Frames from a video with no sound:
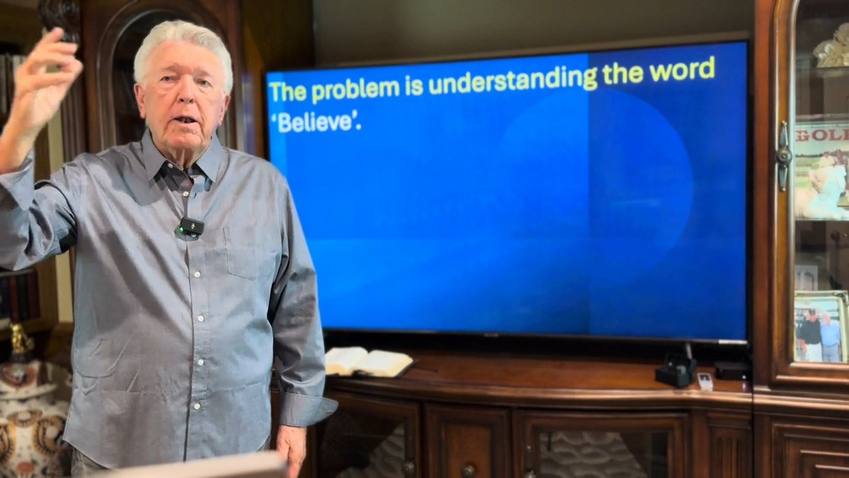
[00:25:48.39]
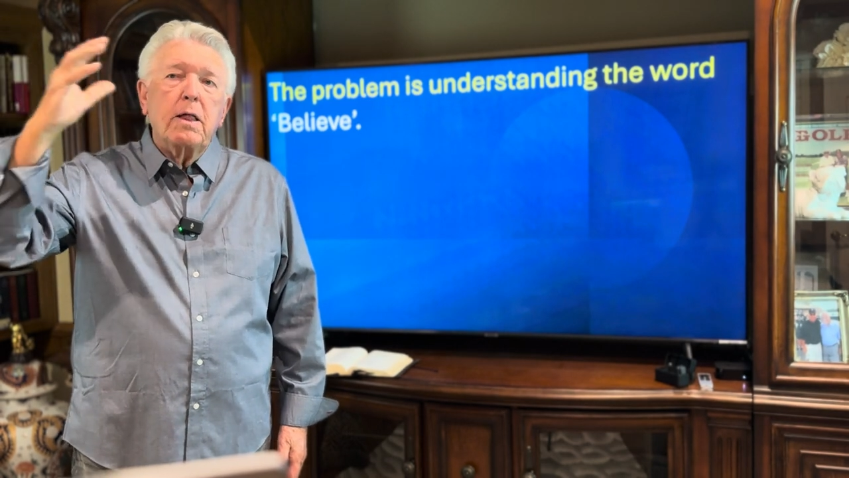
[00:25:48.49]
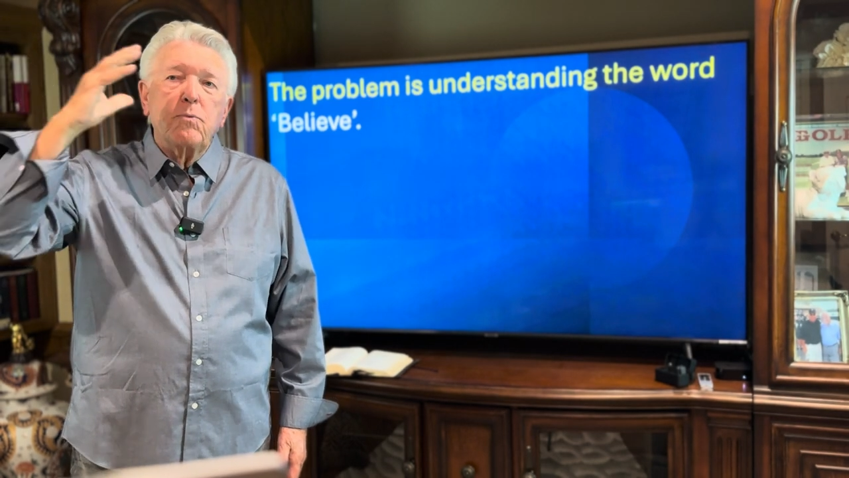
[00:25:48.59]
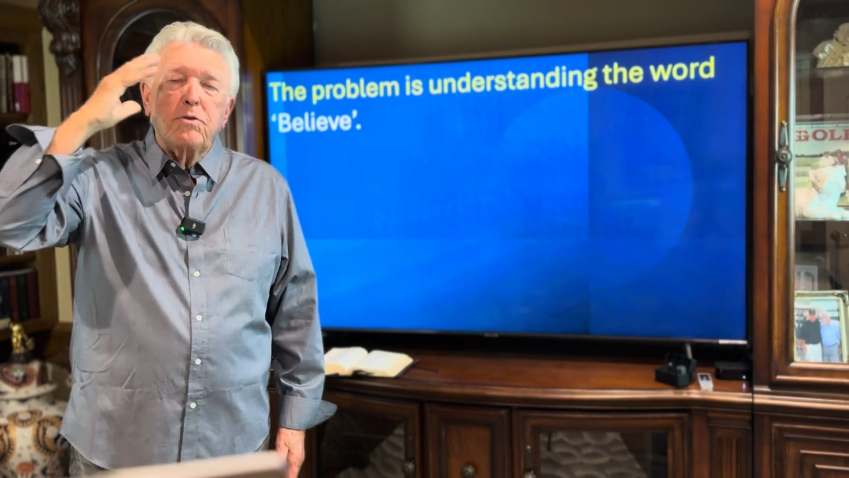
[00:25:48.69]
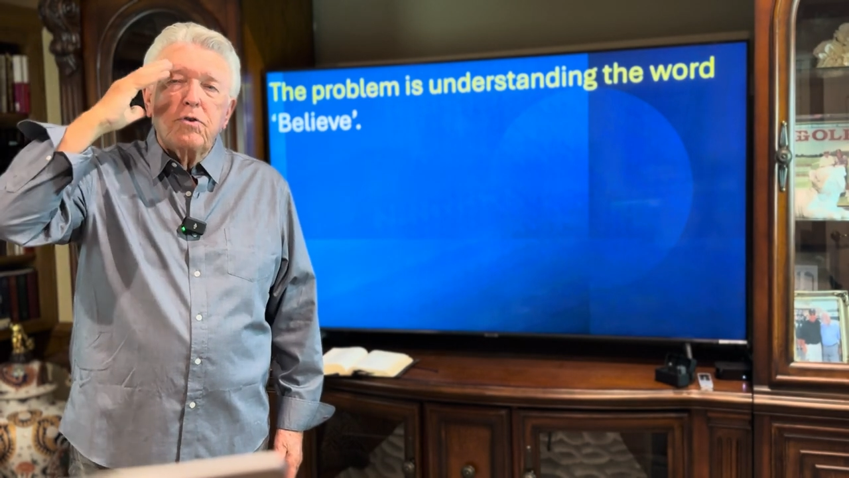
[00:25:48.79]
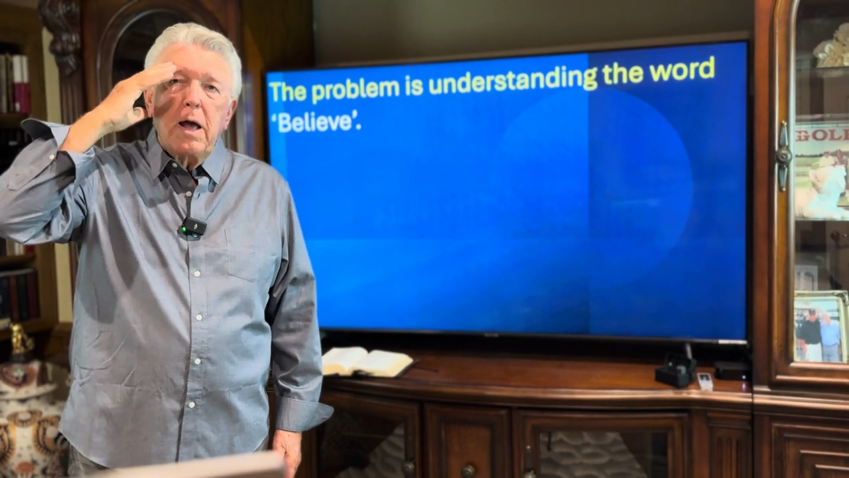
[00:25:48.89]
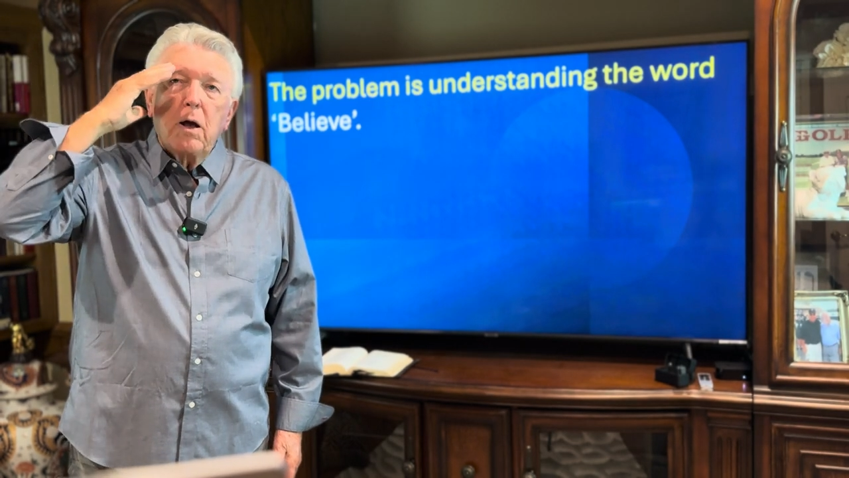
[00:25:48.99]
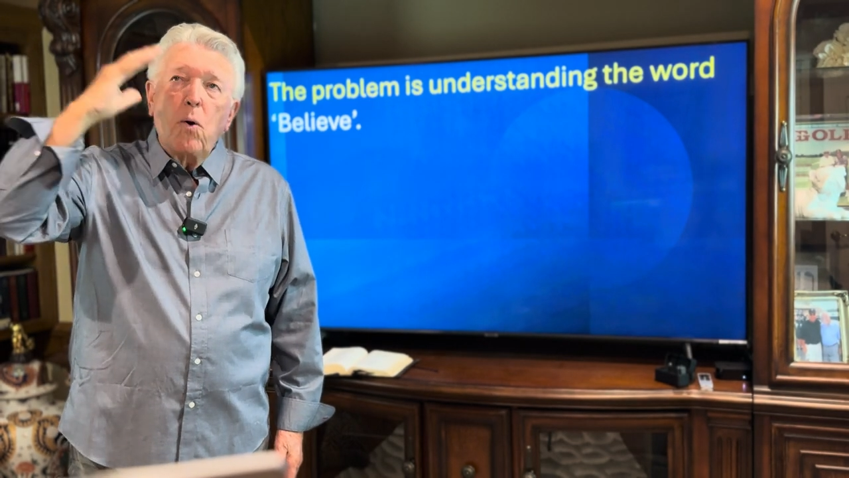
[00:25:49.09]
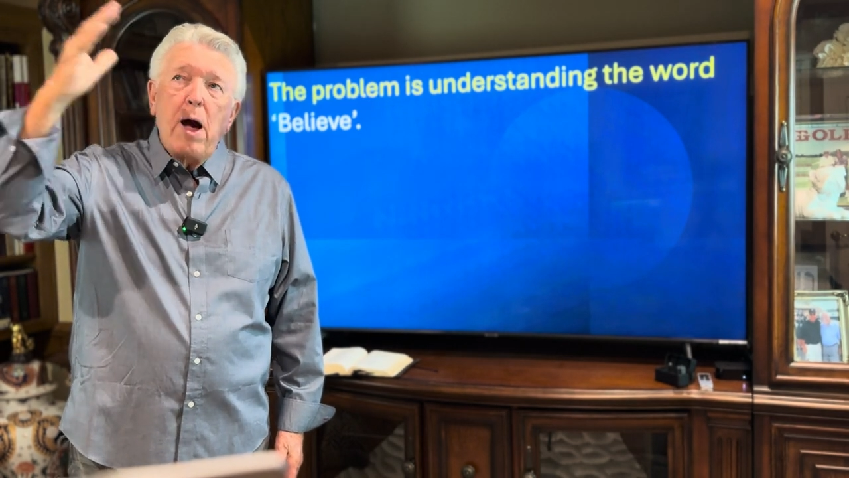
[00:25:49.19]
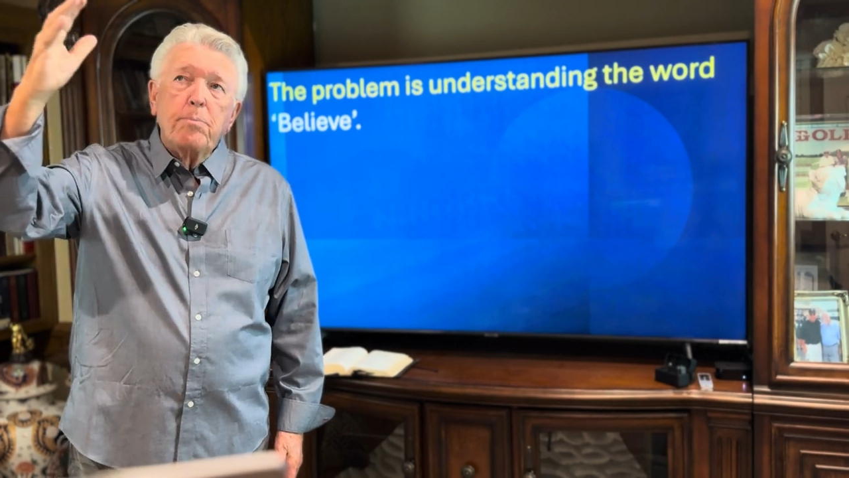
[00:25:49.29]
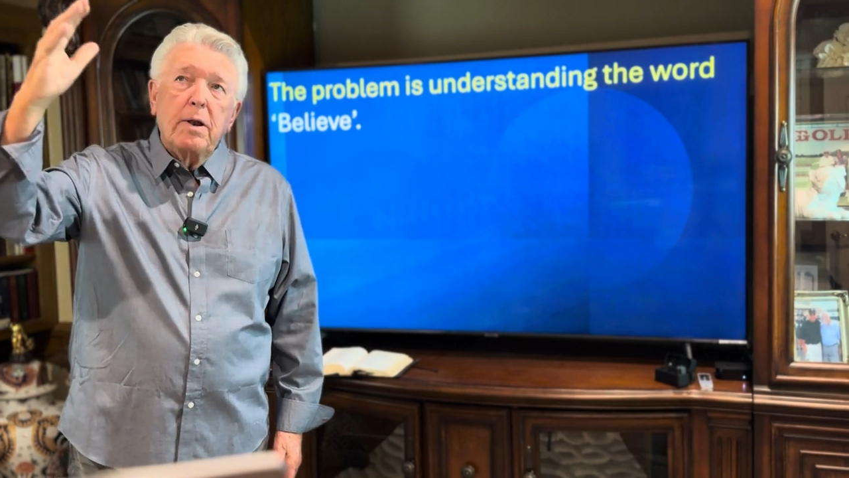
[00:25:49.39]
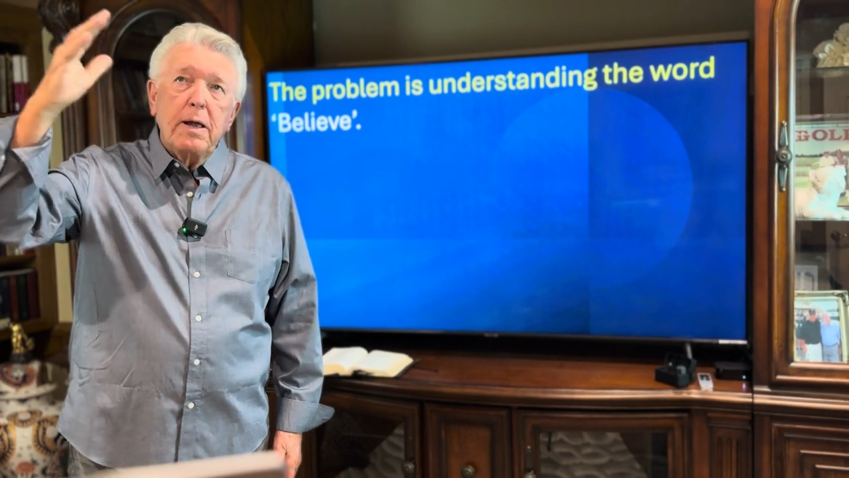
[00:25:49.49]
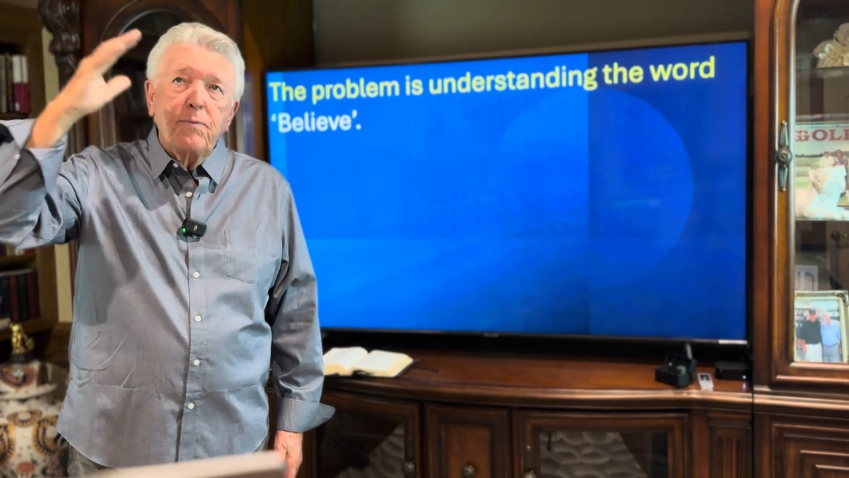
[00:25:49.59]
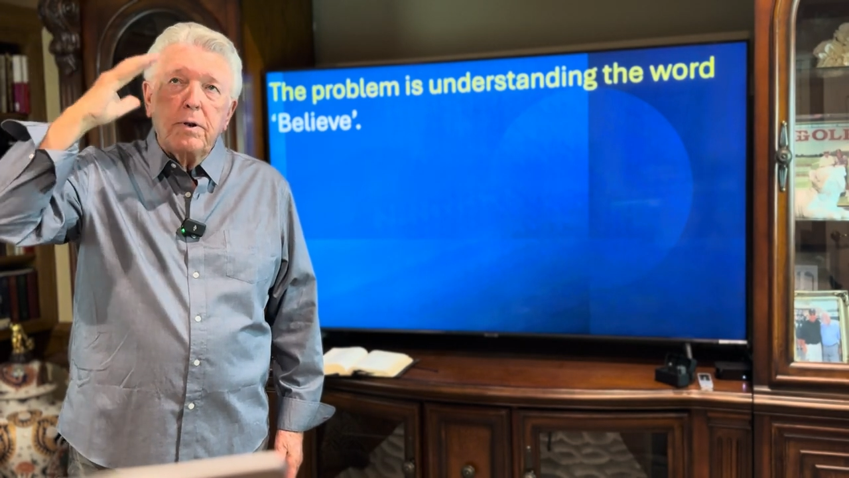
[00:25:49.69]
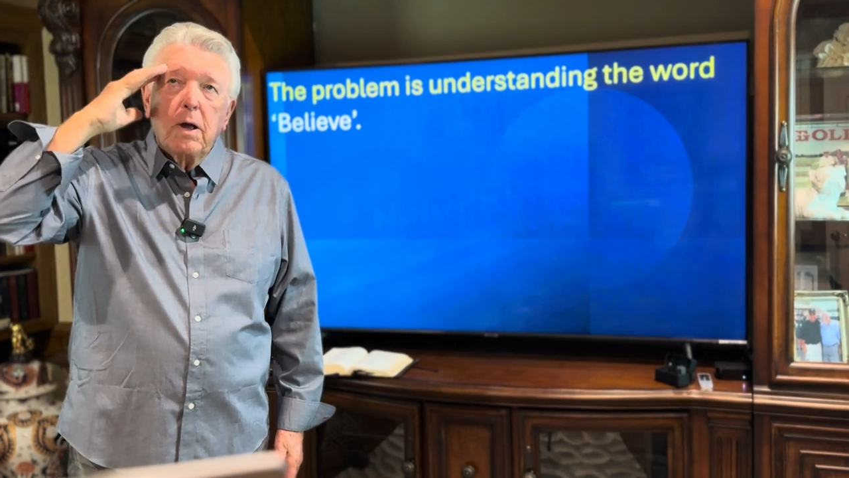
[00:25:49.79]
In other words, saying, oh, I
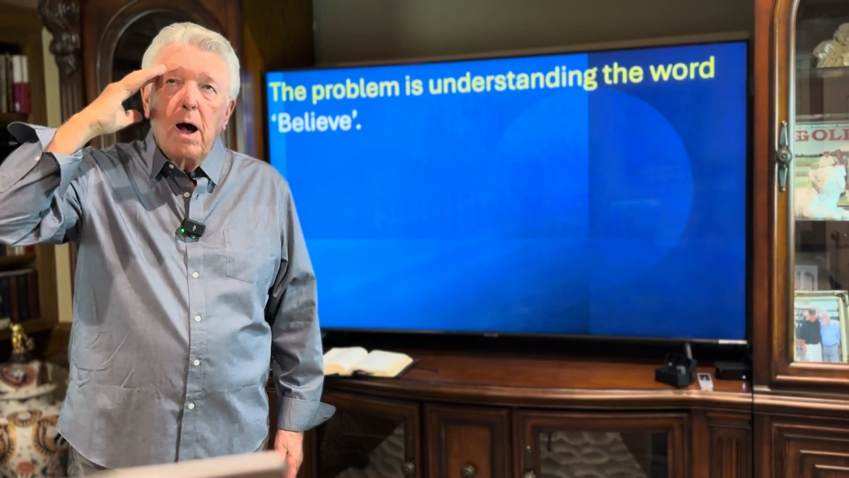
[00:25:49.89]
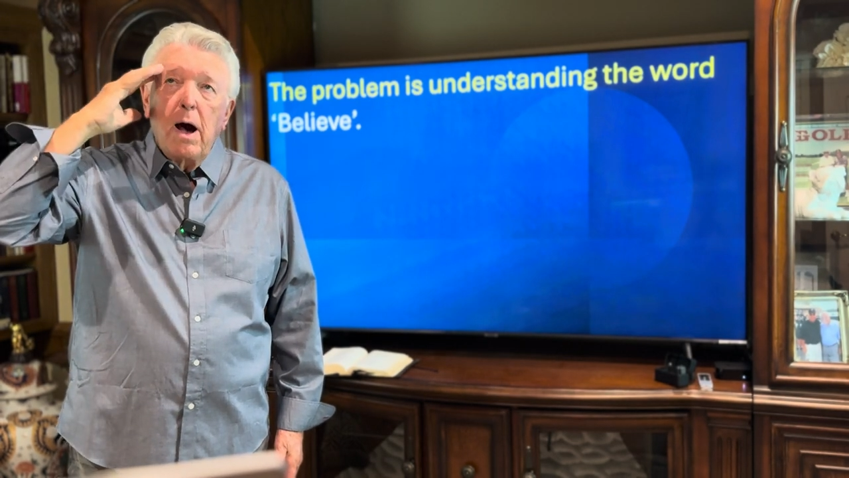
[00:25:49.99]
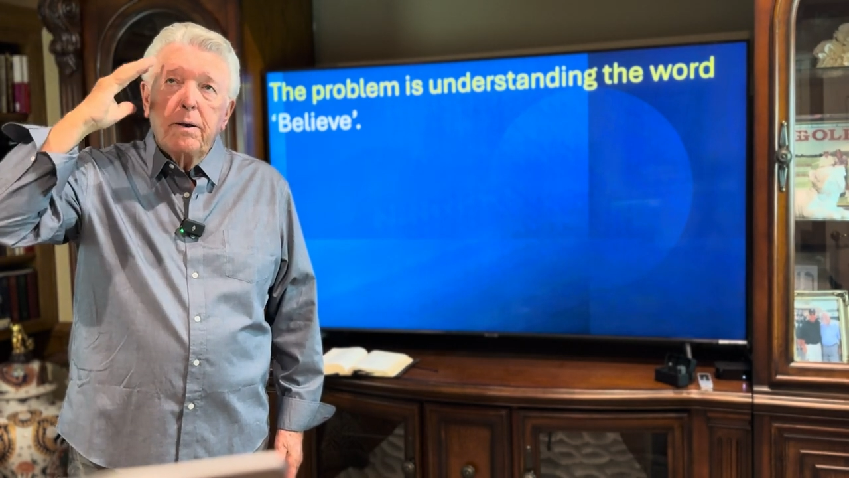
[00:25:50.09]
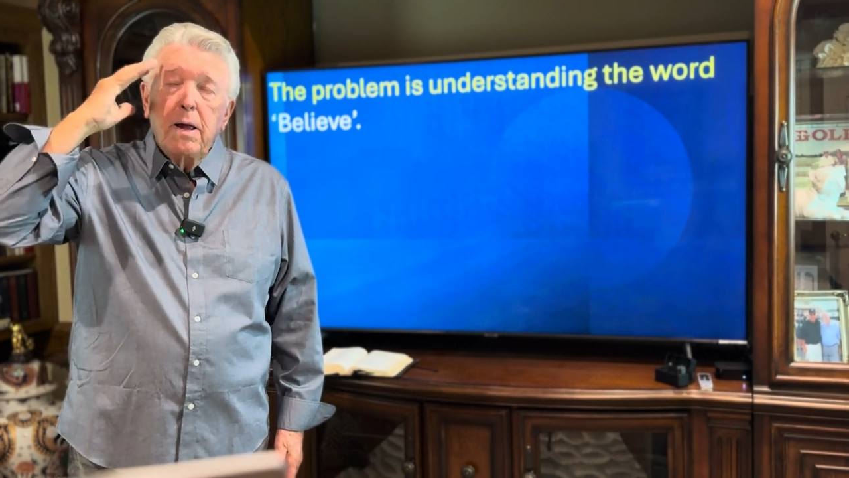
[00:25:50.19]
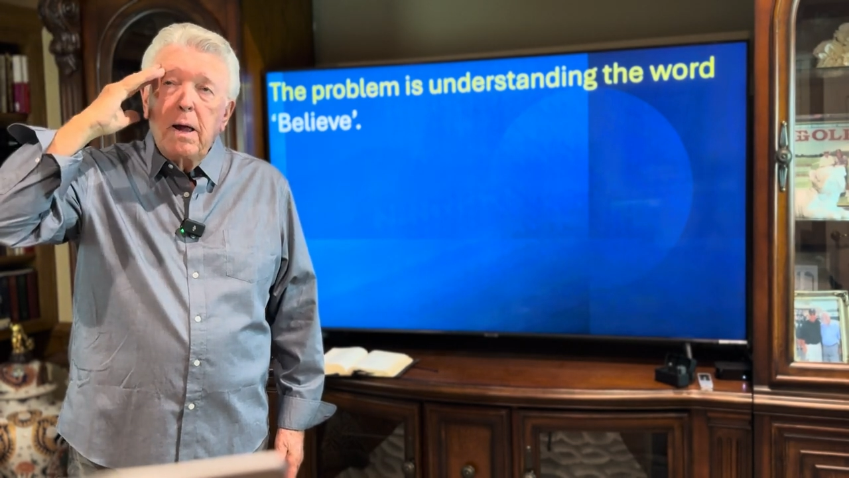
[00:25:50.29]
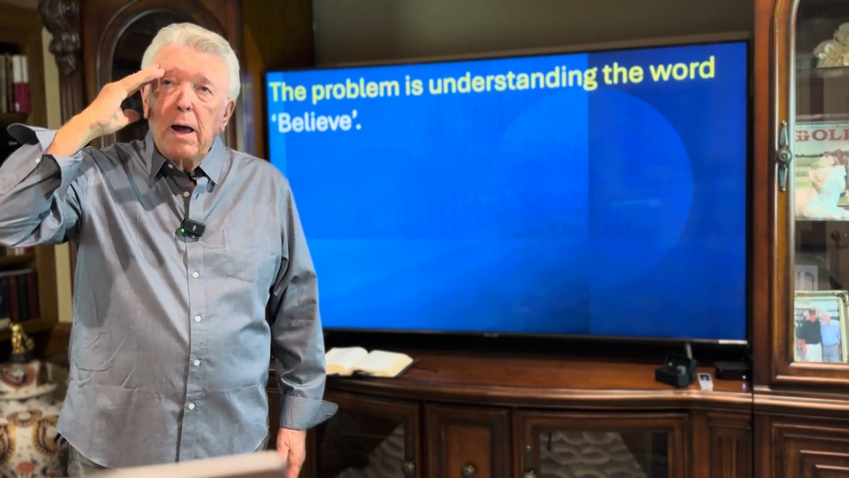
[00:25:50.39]
believe in God.